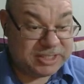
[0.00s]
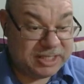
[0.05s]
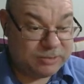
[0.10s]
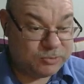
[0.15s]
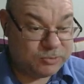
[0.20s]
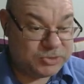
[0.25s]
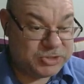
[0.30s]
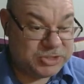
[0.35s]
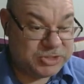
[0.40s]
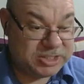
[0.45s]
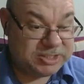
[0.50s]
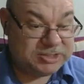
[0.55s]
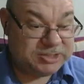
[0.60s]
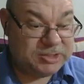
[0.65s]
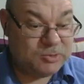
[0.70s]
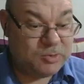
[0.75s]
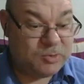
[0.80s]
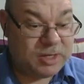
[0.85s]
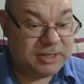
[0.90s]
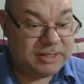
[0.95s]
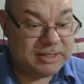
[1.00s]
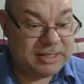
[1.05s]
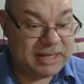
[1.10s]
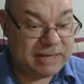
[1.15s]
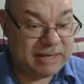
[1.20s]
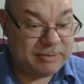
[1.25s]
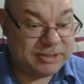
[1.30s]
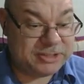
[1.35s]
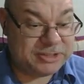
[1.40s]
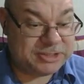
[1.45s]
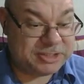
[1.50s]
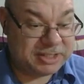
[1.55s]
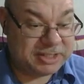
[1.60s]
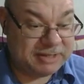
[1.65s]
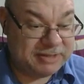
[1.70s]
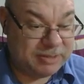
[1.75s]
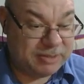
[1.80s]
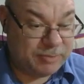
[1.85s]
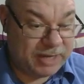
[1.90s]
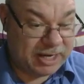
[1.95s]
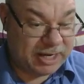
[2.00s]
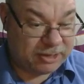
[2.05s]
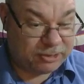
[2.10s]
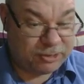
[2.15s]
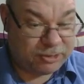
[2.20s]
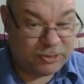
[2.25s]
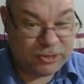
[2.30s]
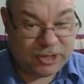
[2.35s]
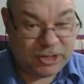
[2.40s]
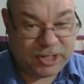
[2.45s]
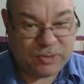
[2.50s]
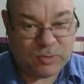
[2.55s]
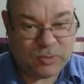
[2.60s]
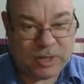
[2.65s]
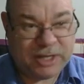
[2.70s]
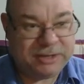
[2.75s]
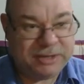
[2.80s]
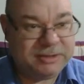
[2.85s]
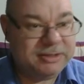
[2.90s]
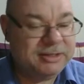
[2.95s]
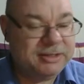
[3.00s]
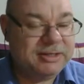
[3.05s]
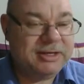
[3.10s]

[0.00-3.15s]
hit was 61 damage, and then we had a 31.